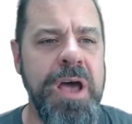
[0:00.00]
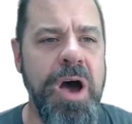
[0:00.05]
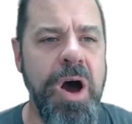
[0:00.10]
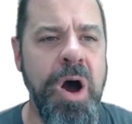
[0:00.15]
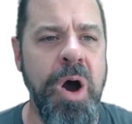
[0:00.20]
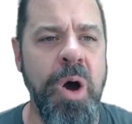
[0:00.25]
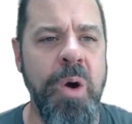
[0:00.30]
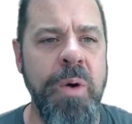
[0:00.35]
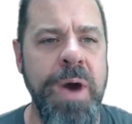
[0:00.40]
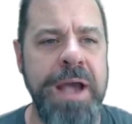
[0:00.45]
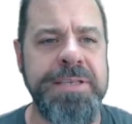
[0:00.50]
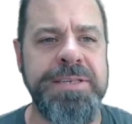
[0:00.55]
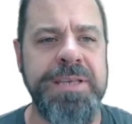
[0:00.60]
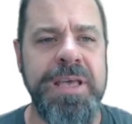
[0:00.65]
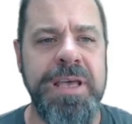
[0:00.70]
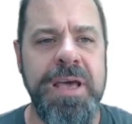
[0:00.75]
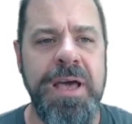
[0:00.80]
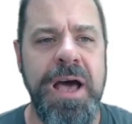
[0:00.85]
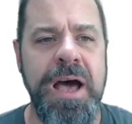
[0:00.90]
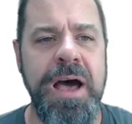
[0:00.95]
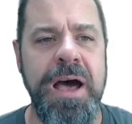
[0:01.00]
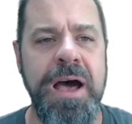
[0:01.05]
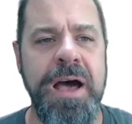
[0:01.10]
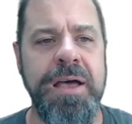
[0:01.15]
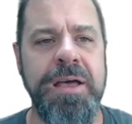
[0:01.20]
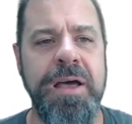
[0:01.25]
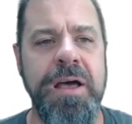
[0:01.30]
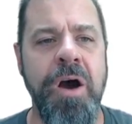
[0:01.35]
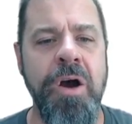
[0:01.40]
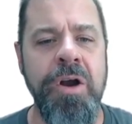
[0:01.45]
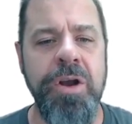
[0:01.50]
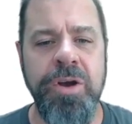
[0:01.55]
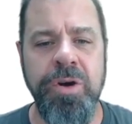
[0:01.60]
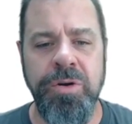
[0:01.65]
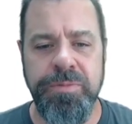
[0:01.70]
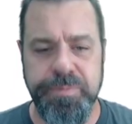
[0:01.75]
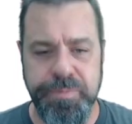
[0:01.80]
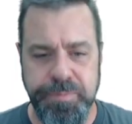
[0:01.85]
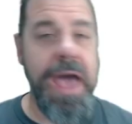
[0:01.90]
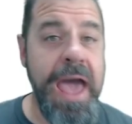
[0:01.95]
OX uh,
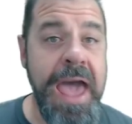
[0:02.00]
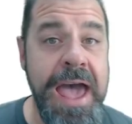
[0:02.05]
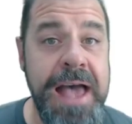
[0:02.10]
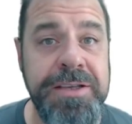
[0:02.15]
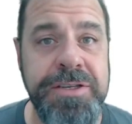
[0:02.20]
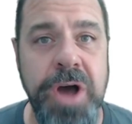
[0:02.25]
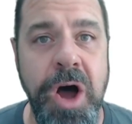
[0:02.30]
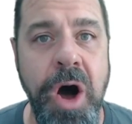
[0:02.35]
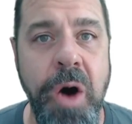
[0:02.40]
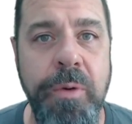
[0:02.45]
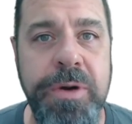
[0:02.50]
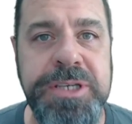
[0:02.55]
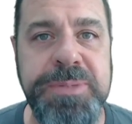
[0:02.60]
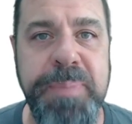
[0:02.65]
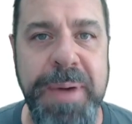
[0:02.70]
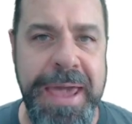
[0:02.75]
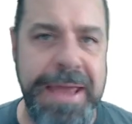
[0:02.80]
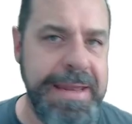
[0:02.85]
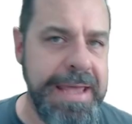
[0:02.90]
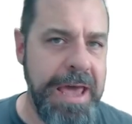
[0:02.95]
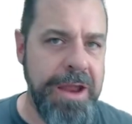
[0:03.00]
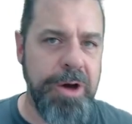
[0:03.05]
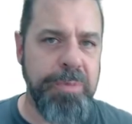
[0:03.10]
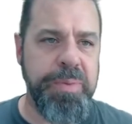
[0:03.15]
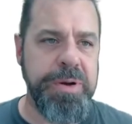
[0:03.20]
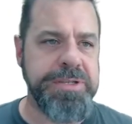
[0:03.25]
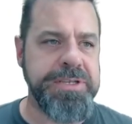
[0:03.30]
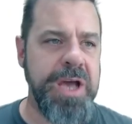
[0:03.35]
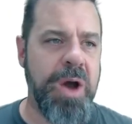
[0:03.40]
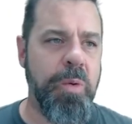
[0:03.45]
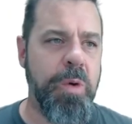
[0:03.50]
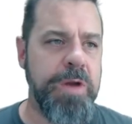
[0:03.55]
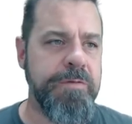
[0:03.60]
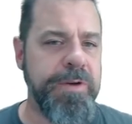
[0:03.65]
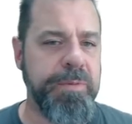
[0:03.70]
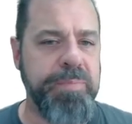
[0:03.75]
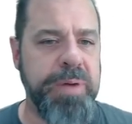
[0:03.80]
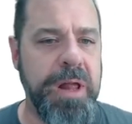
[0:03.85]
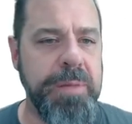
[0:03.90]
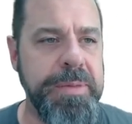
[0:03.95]
article. As always, Bantano puts out
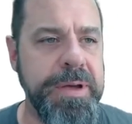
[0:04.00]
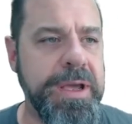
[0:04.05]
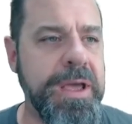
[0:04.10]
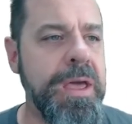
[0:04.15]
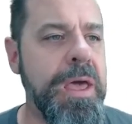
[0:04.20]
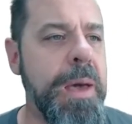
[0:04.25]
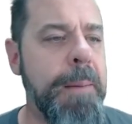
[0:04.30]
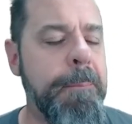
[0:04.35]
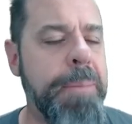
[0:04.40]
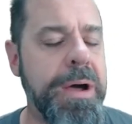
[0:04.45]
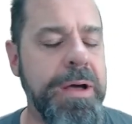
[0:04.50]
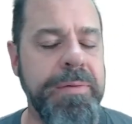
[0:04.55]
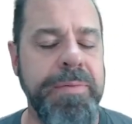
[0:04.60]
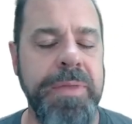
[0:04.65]
wonderful public pu